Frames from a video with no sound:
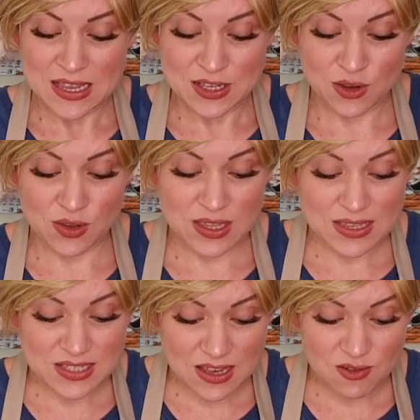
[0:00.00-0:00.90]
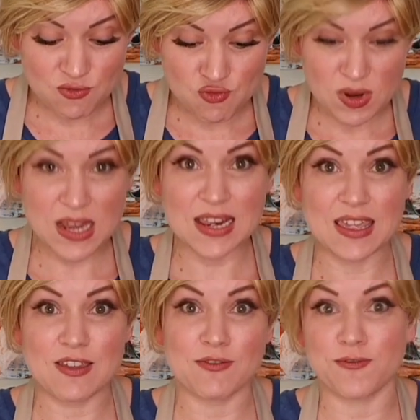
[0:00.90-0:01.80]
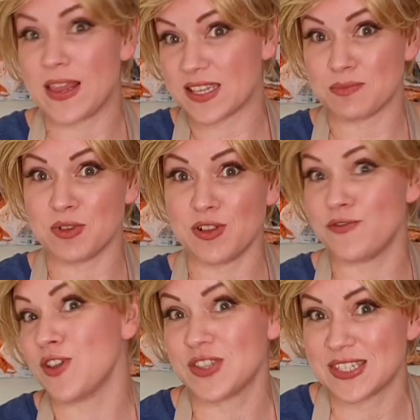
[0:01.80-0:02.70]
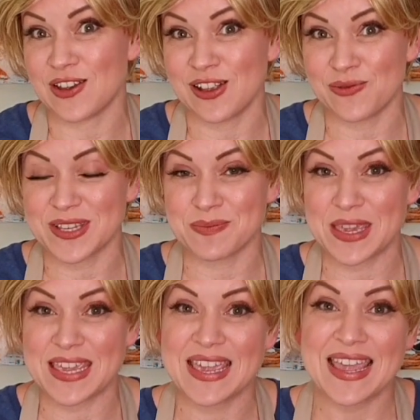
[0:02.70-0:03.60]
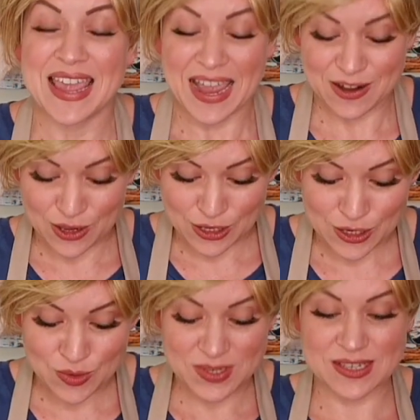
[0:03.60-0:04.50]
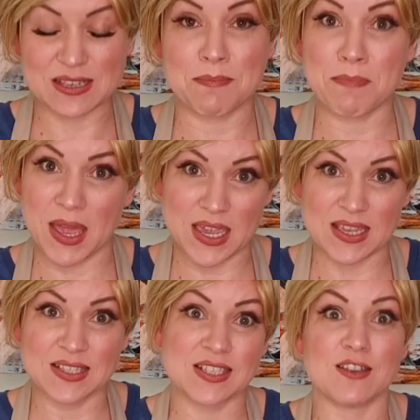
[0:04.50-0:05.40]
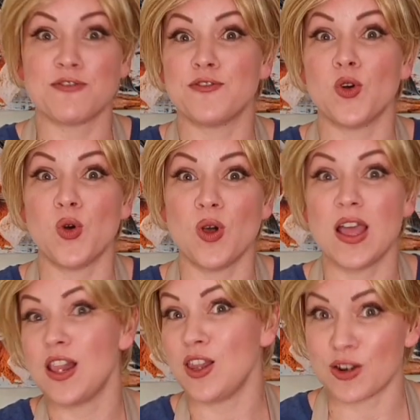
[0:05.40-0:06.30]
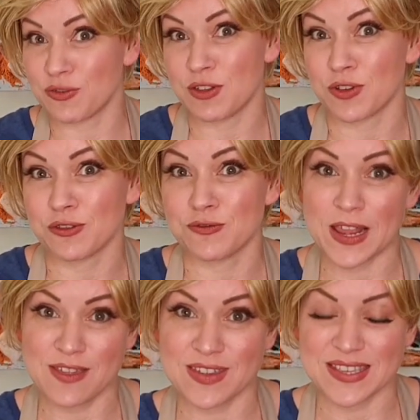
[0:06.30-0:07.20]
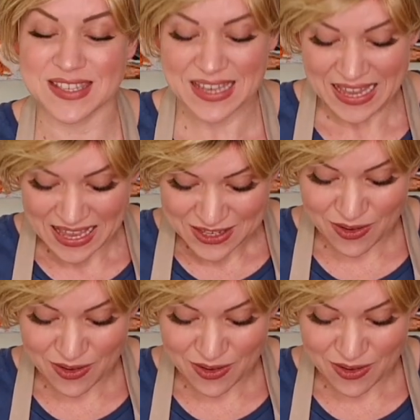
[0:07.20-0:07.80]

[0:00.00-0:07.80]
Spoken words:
So it's a really flexible, versatile recipe, and you can use this as a base for a lot of different flavors. So